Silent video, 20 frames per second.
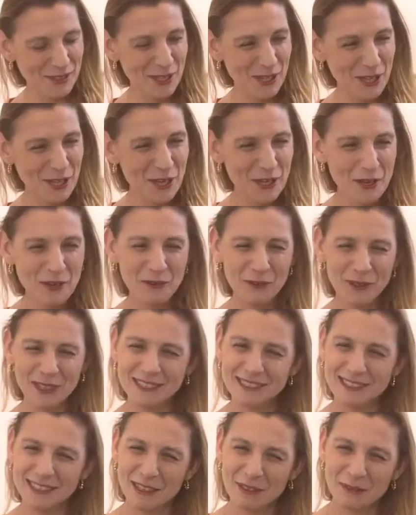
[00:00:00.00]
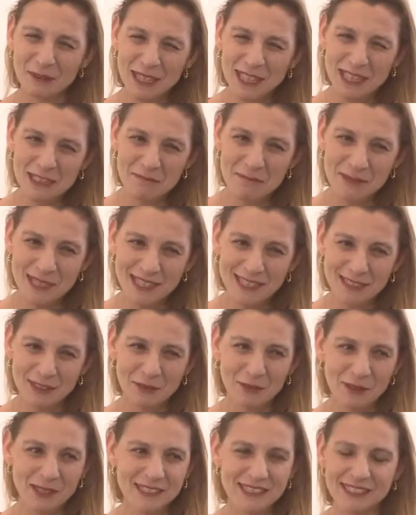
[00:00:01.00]
or what did I really mean,
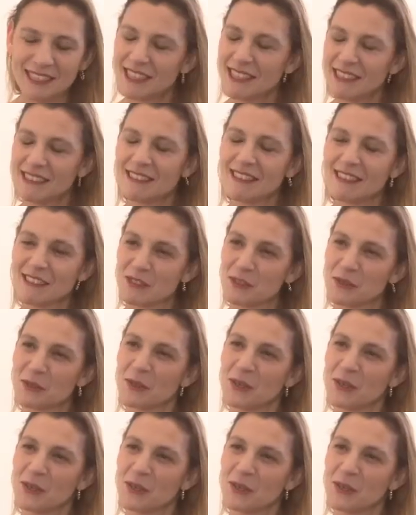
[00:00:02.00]
or what did I intend?